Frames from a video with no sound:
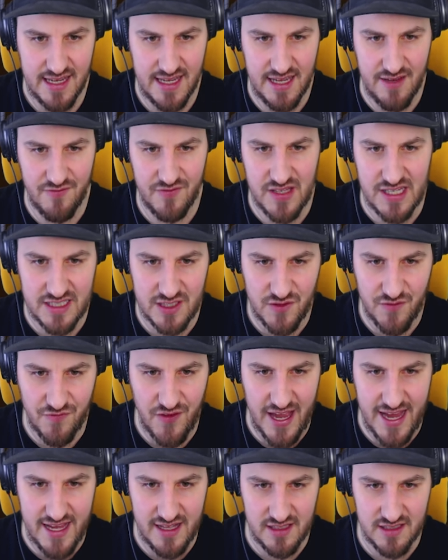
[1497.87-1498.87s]
If this
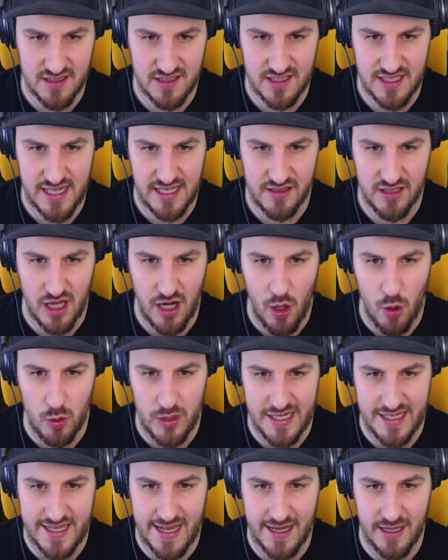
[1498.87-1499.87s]
fails, he'll not
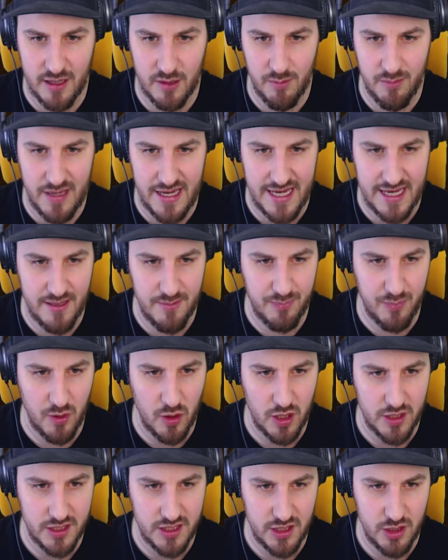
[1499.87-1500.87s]
only kill me,
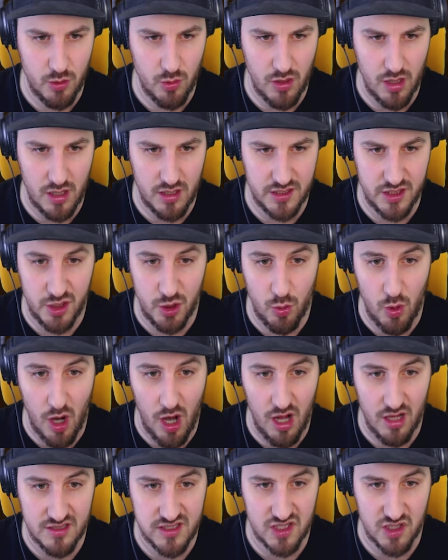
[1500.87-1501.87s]
but you, you
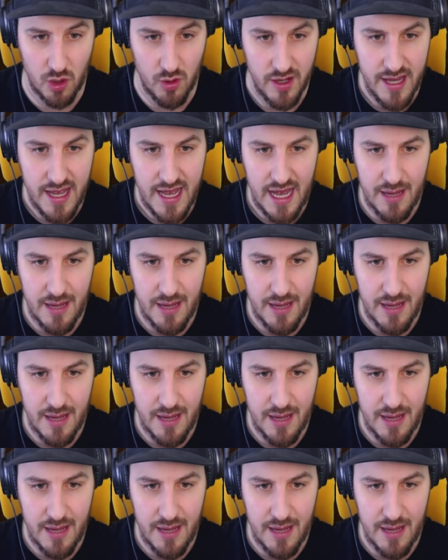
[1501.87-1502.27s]
also.